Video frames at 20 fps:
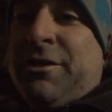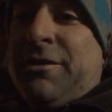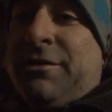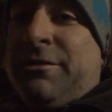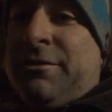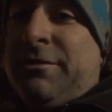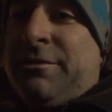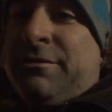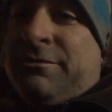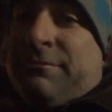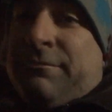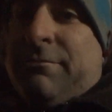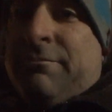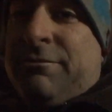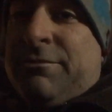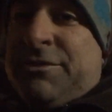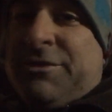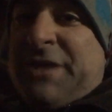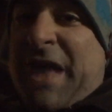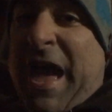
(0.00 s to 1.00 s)
stop?
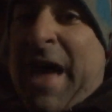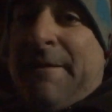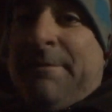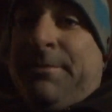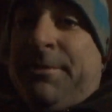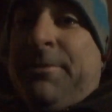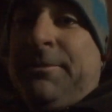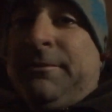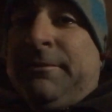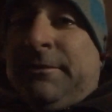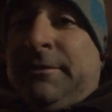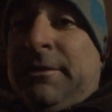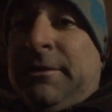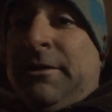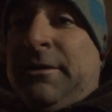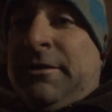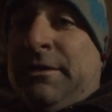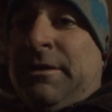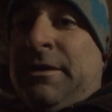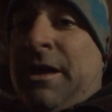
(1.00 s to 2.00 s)
I don't
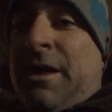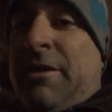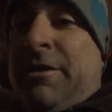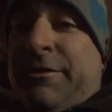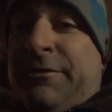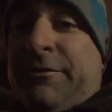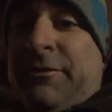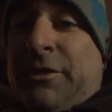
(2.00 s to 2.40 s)
even know.